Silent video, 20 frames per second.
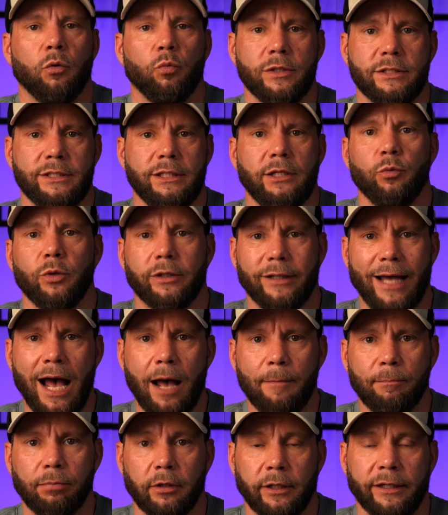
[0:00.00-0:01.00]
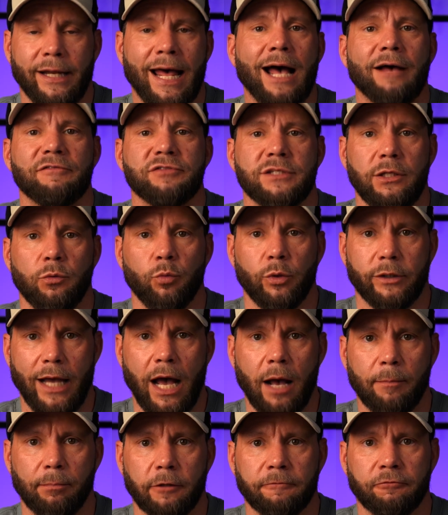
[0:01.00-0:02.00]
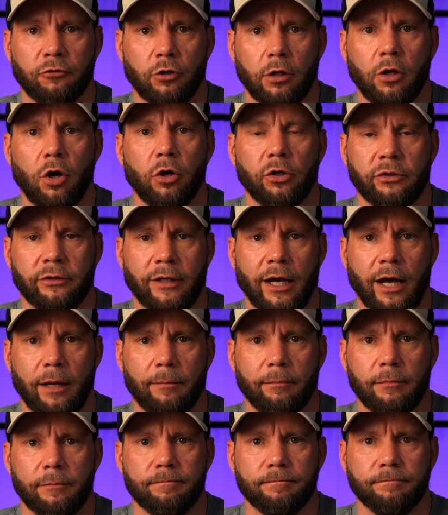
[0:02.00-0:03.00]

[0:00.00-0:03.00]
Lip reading: we see with Apple and have seen with Apple for a long time.